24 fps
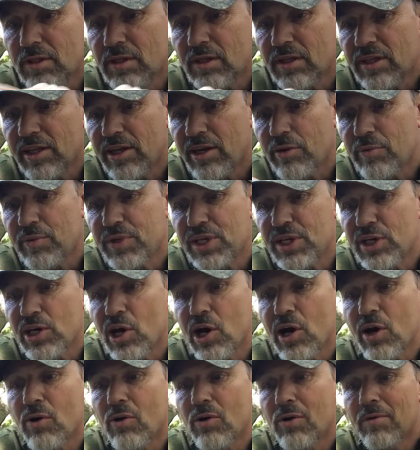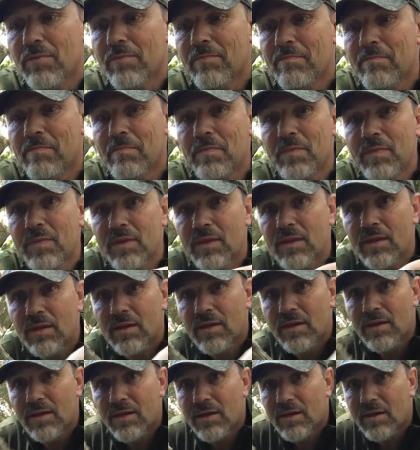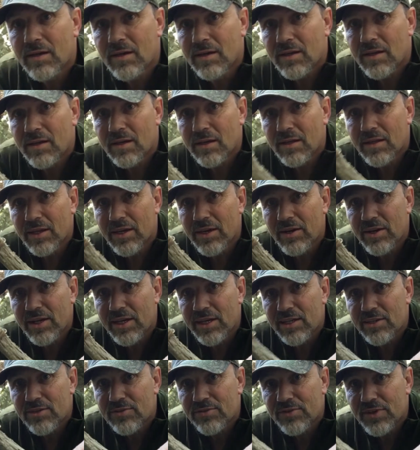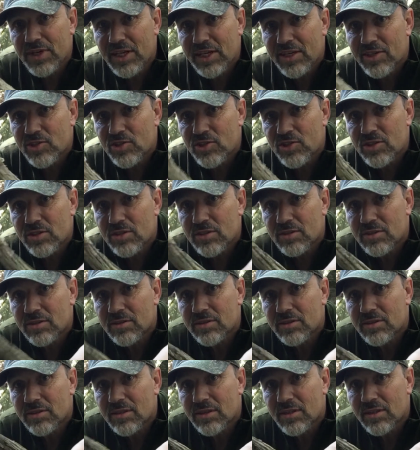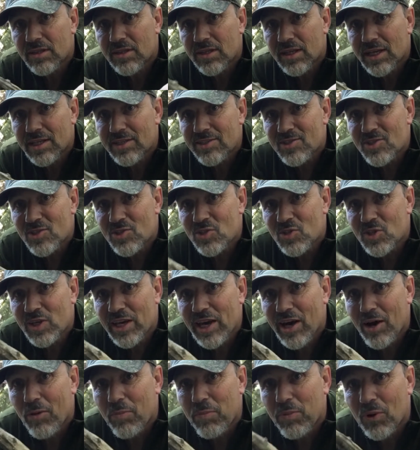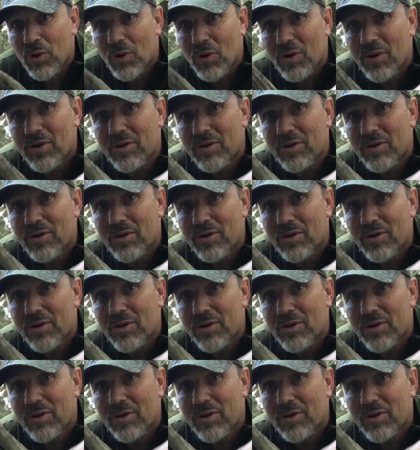There we go. And there it is, finished. That's the scalpel.